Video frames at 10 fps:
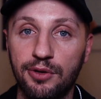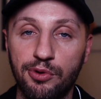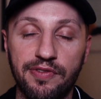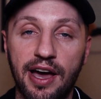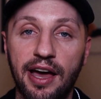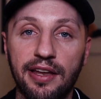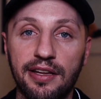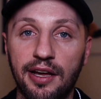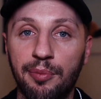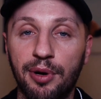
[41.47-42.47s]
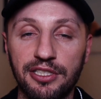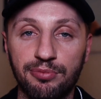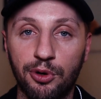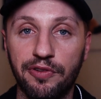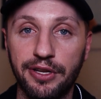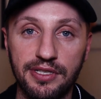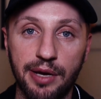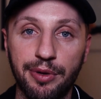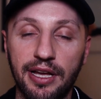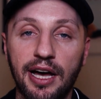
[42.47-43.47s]
We've got a bunch more videos
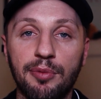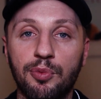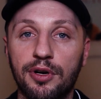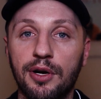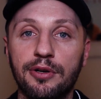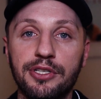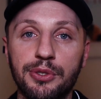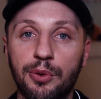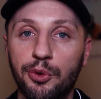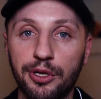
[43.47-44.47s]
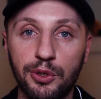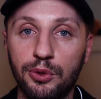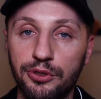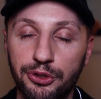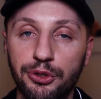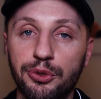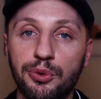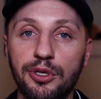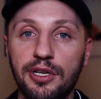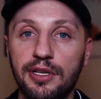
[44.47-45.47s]
coming up. We're going to a really cool
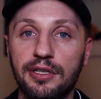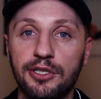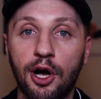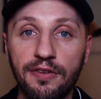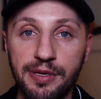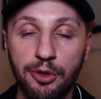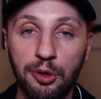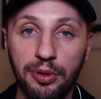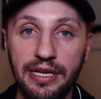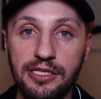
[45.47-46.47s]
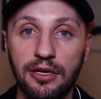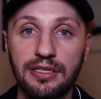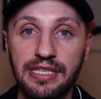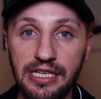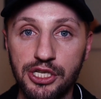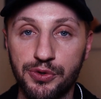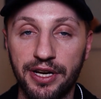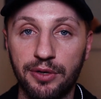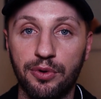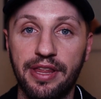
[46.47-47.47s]
new golf simulator place called
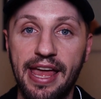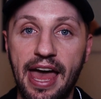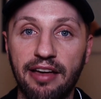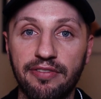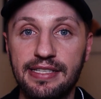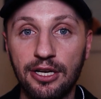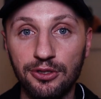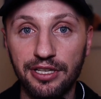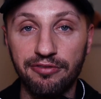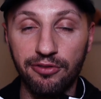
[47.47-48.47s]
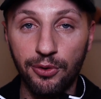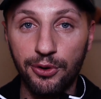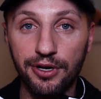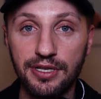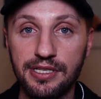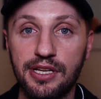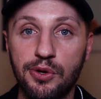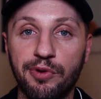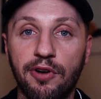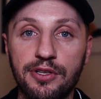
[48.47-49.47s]
Z-Strict where they have tilting floors.
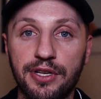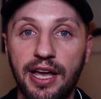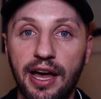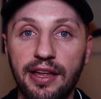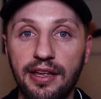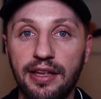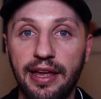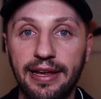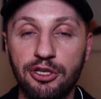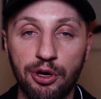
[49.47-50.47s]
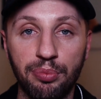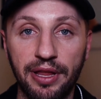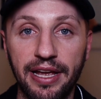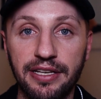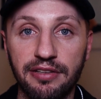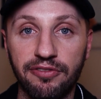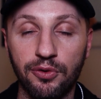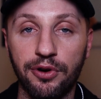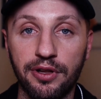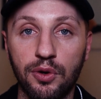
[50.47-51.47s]
We've also got a trip planned to
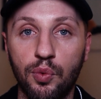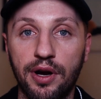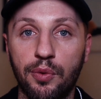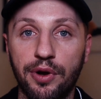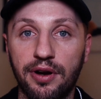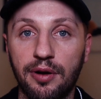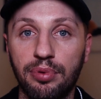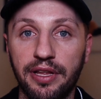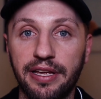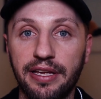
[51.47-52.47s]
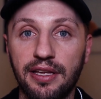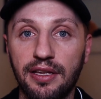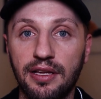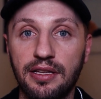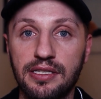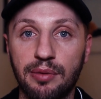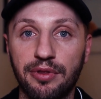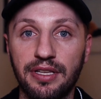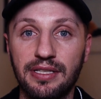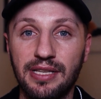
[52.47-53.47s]
Florida where we're going to play some
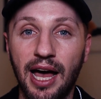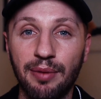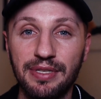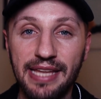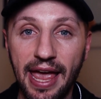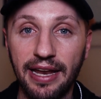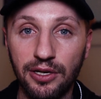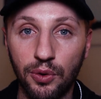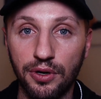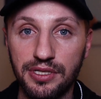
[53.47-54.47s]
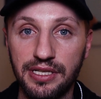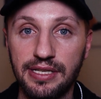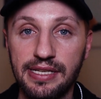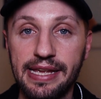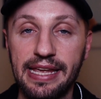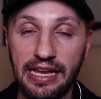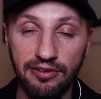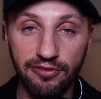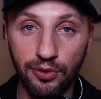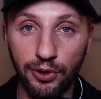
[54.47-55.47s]
of the top 10 courses
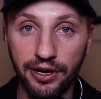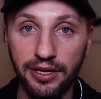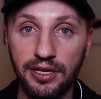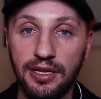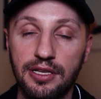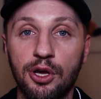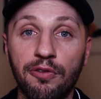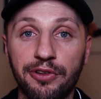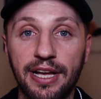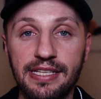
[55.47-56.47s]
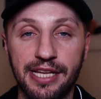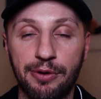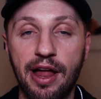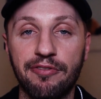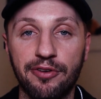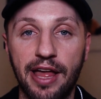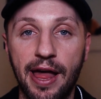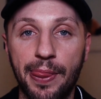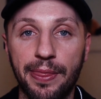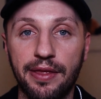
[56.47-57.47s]
in Florida. So hopefully you guys stick around for
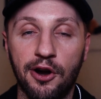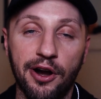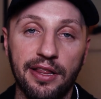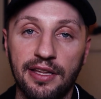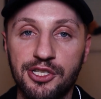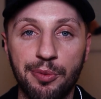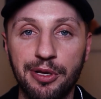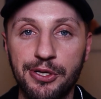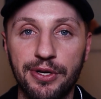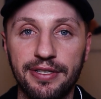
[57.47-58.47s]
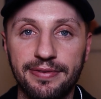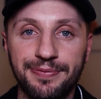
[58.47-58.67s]
that. All right, let's jump into it.